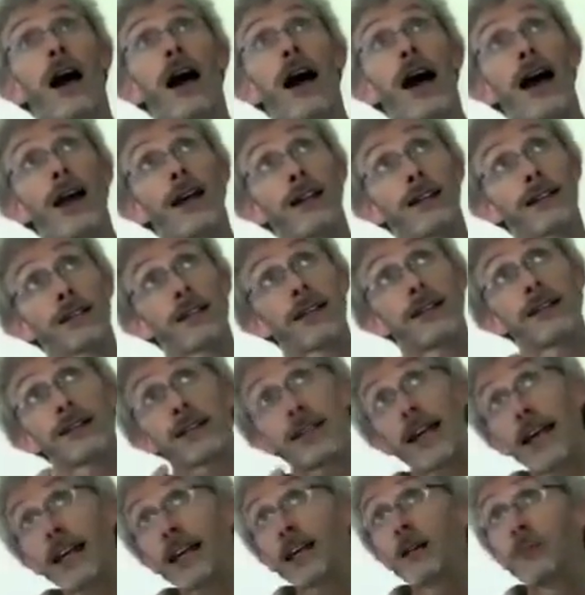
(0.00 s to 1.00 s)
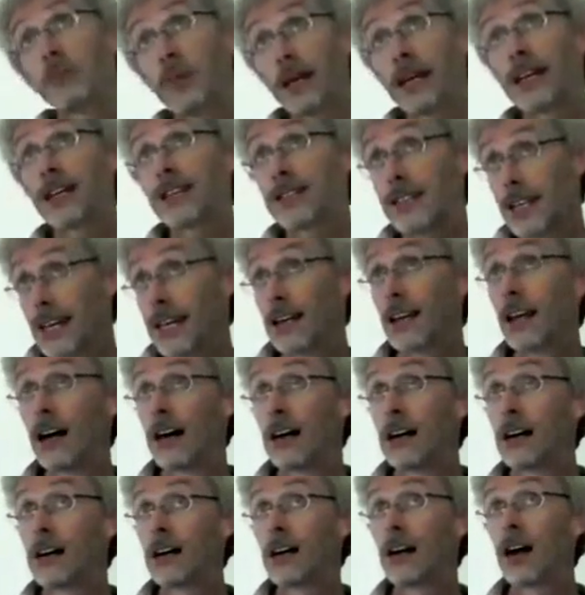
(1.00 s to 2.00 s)
And the second biggest killer
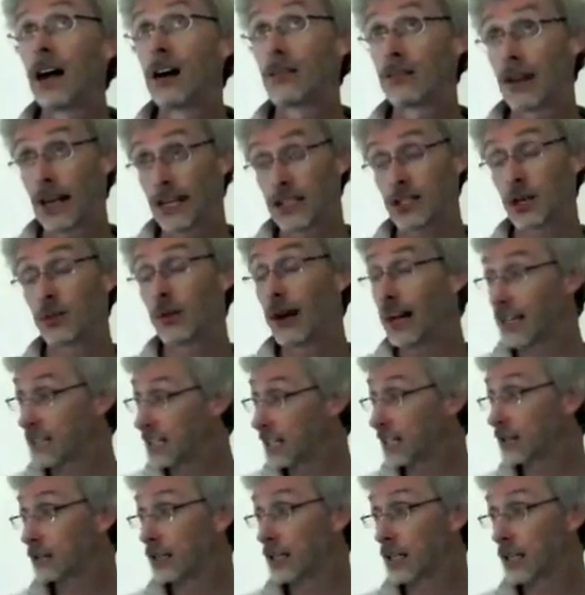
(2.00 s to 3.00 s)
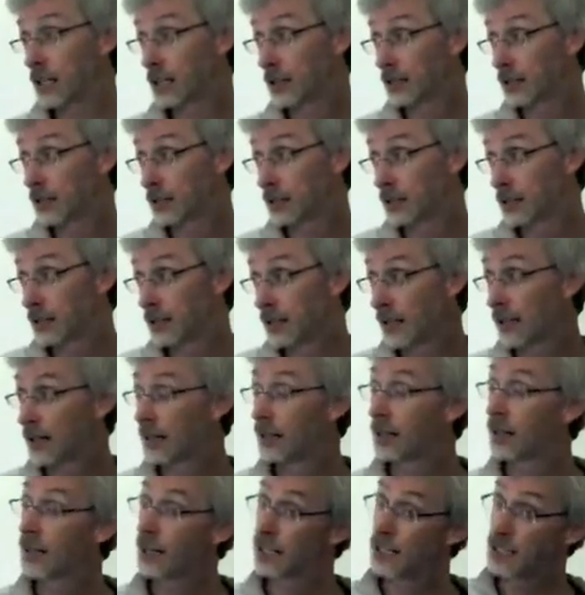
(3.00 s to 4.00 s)
of lactobacteria
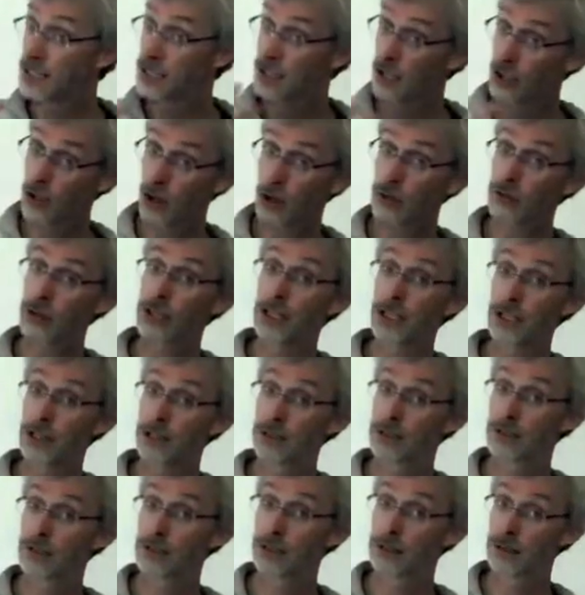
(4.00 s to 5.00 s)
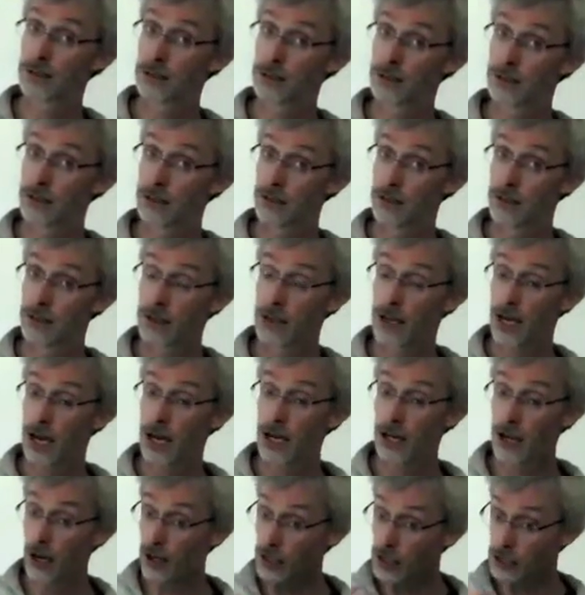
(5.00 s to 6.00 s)
is coffee.
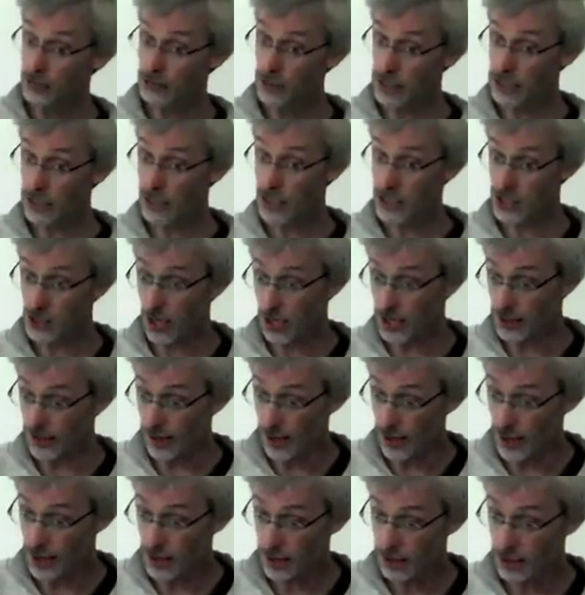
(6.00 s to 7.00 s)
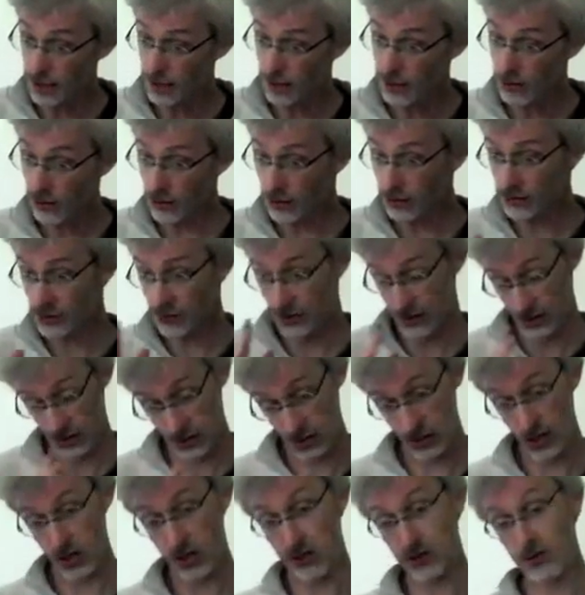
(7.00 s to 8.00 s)
And I only really cite that not
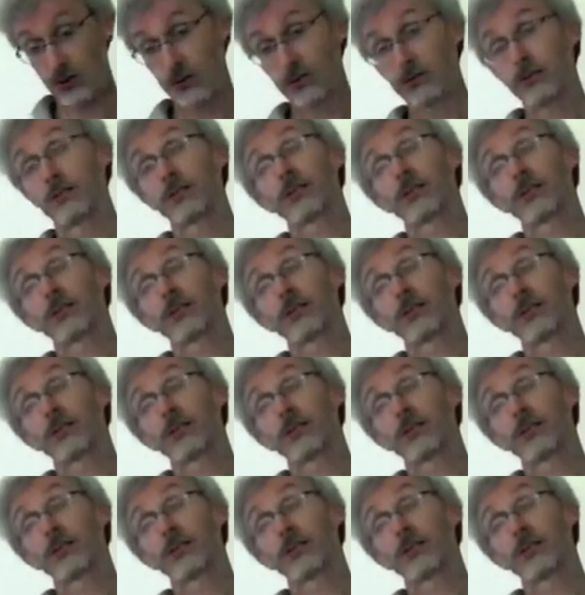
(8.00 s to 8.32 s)
to